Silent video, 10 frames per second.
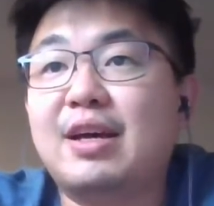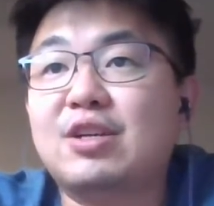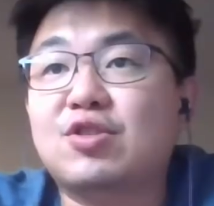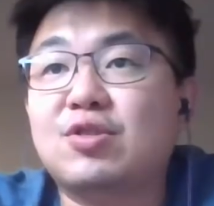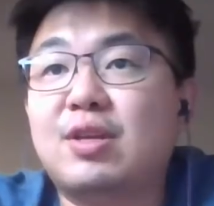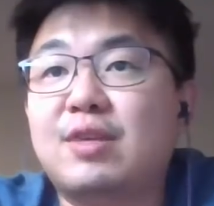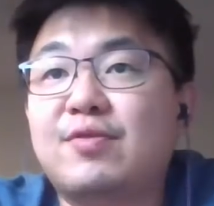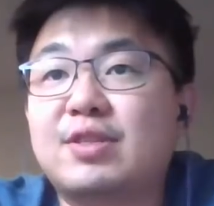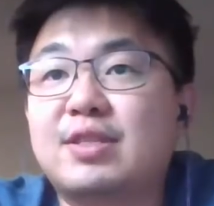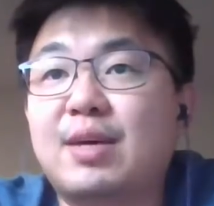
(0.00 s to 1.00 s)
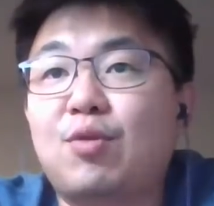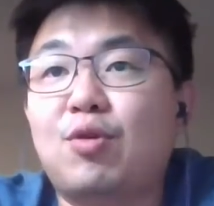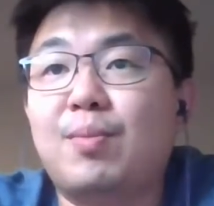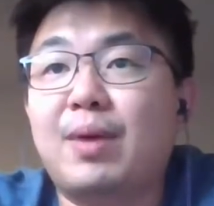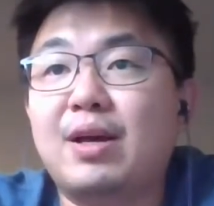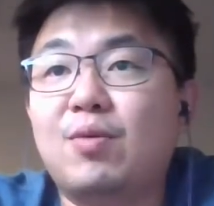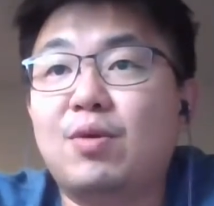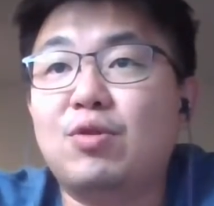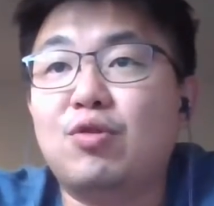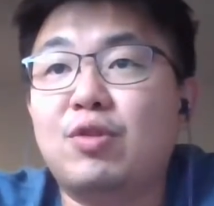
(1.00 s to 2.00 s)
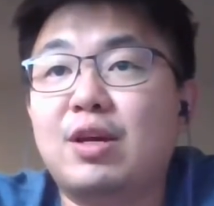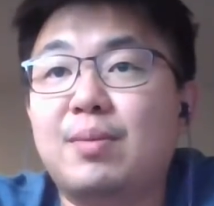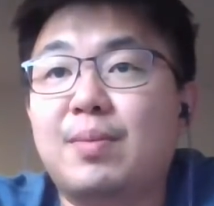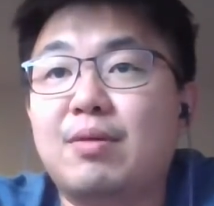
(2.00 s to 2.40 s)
Ranjini Raja. Hey,